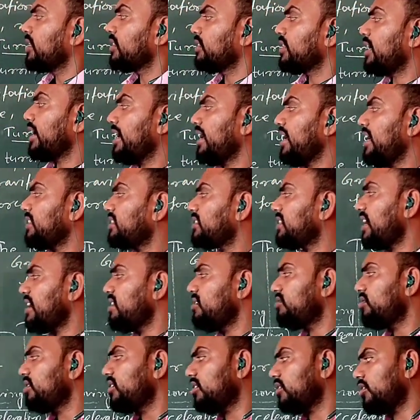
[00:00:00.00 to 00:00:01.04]
the SI
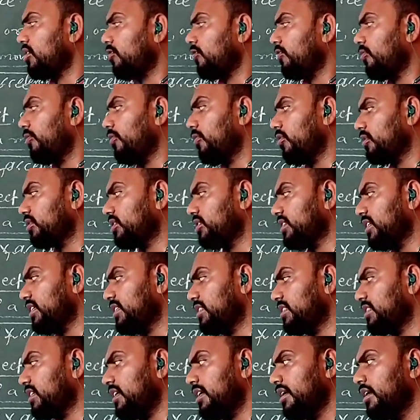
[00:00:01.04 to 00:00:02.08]
unit of force
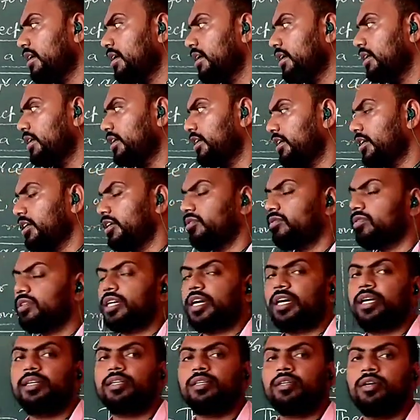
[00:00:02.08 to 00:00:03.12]
is
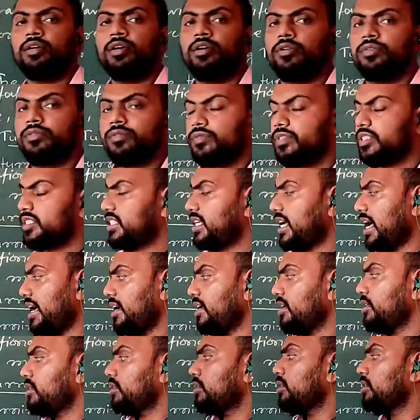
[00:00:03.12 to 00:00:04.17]
Newton, which I
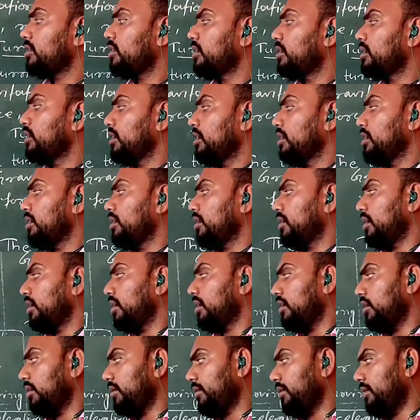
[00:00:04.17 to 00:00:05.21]

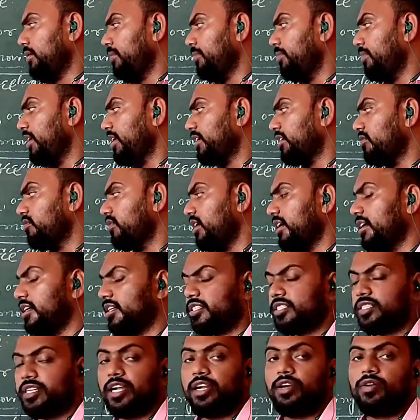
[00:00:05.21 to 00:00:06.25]
make you
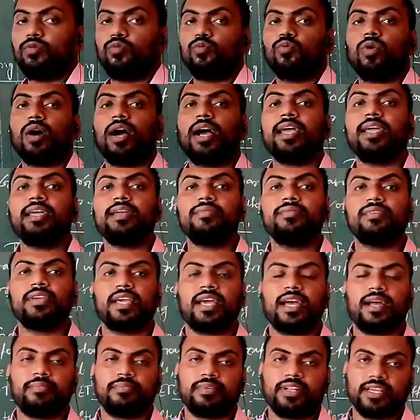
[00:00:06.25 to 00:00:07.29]
understand why we
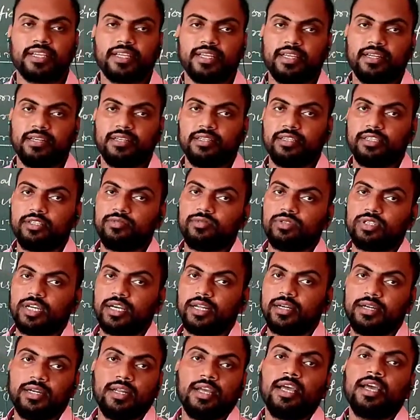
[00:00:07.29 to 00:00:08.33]
have taken
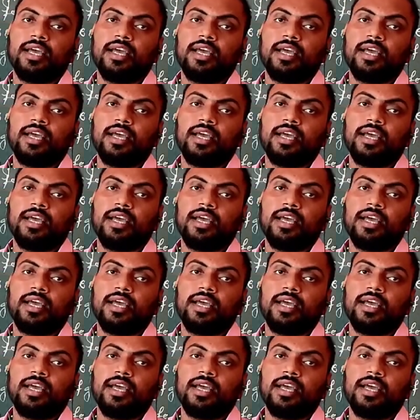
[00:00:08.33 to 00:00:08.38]
Newton,